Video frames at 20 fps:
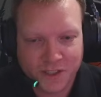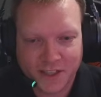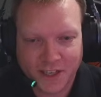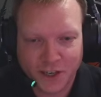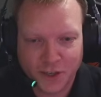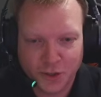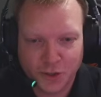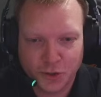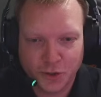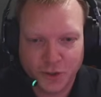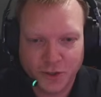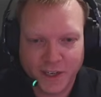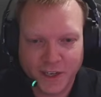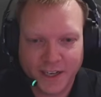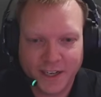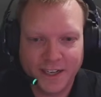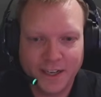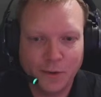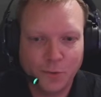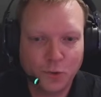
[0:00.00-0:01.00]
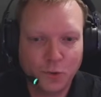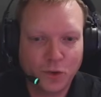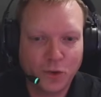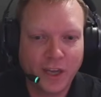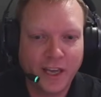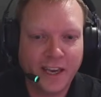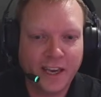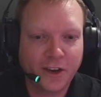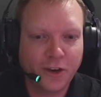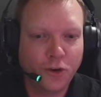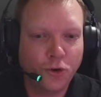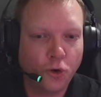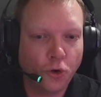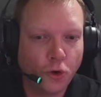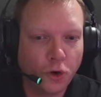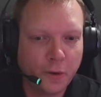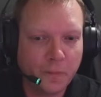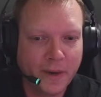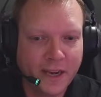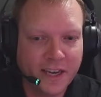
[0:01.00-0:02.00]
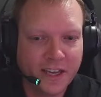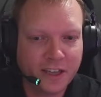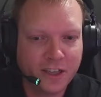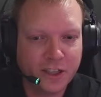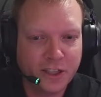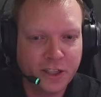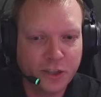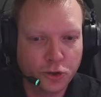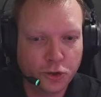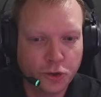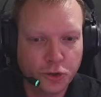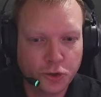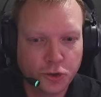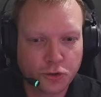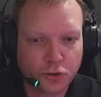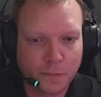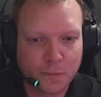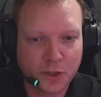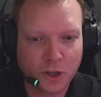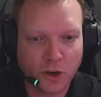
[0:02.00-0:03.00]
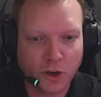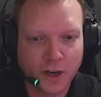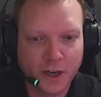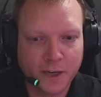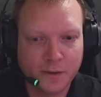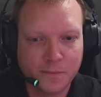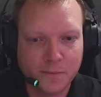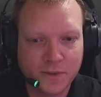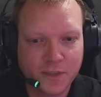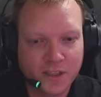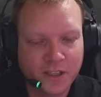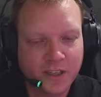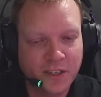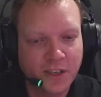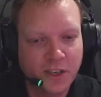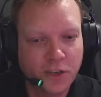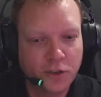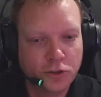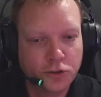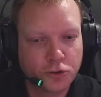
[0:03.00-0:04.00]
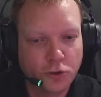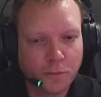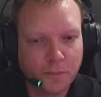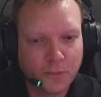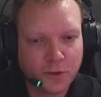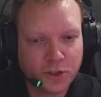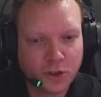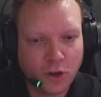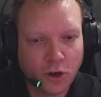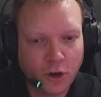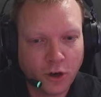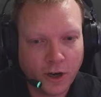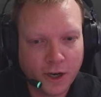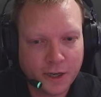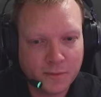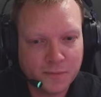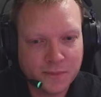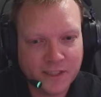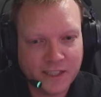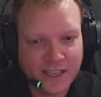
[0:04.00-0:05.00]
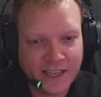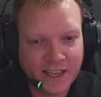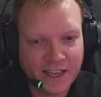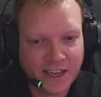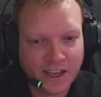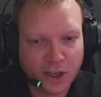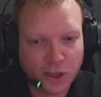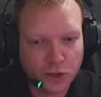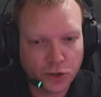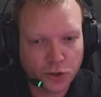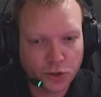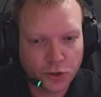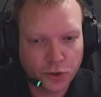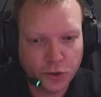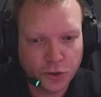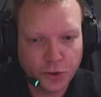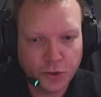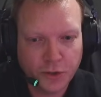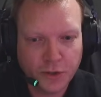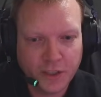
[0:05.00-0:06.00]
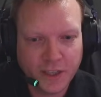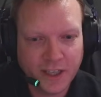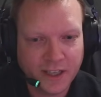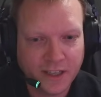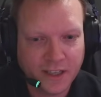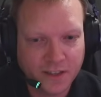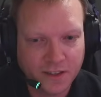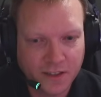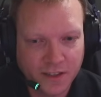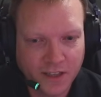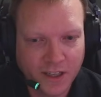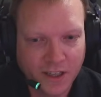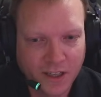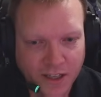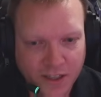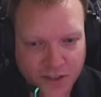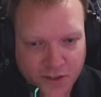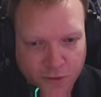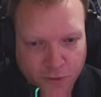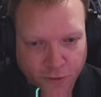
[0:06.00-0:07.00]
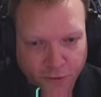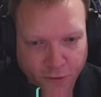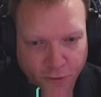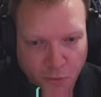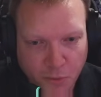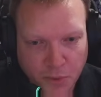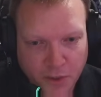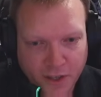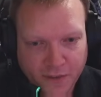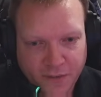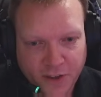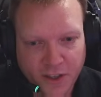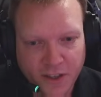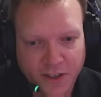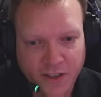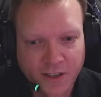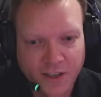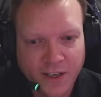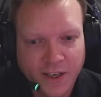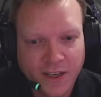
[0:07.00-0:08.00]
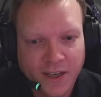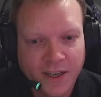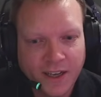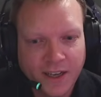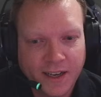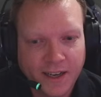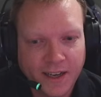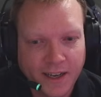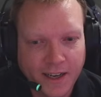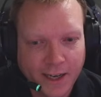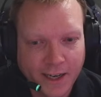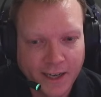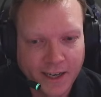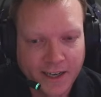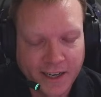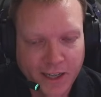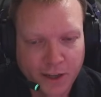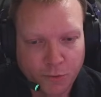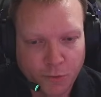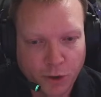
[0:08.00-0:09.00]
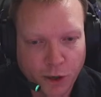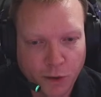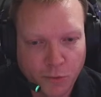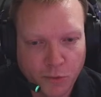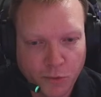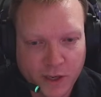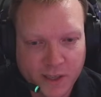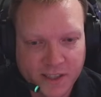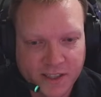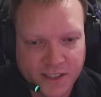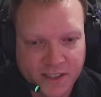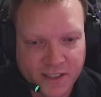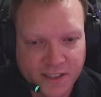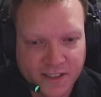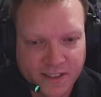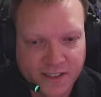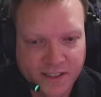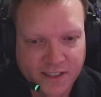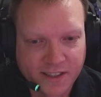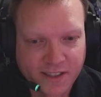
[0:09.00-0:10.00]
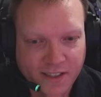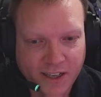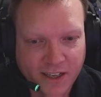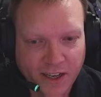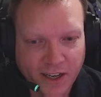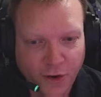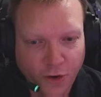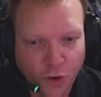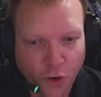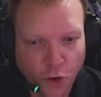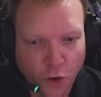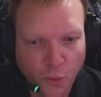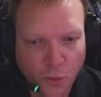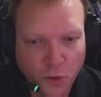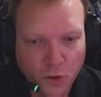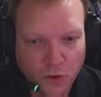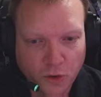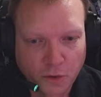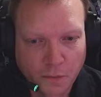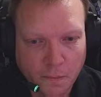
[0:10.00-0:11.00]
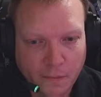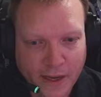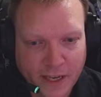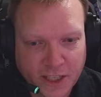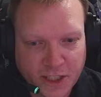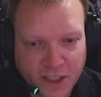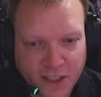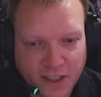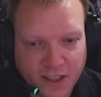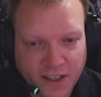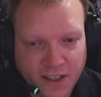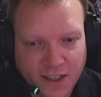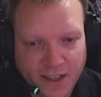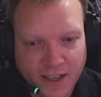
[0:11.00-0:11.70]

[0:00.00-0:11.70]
going to do that. It can automatically loot dropped items. Dropped items include Elixir of Oblivion, Netherrealm Resonance, and normal magic,